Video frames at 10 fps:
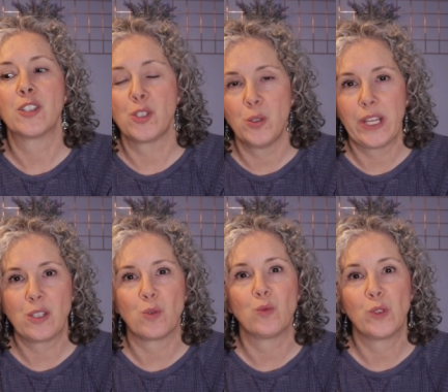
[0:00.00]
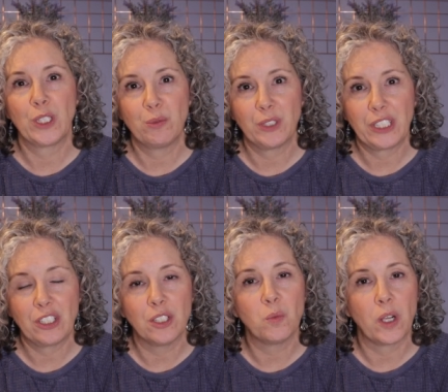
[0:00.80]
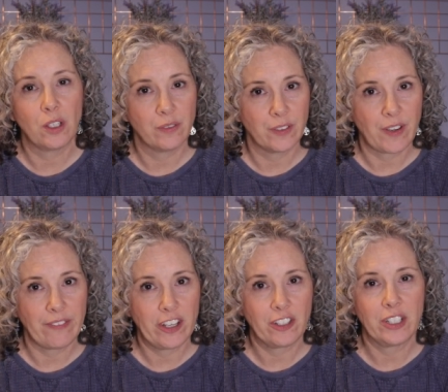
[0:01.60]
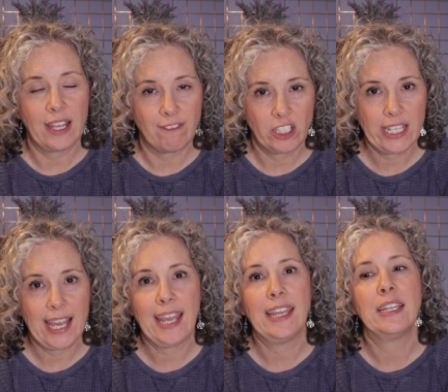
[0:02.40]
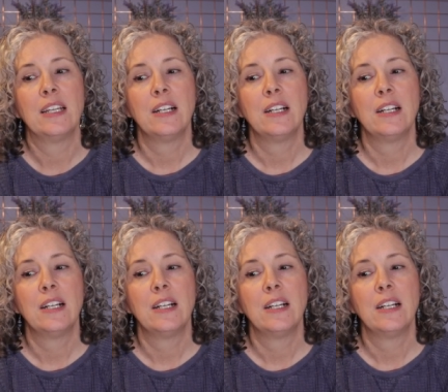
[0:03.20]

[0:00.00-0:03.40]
first two days were really, really good, well over 500 every day.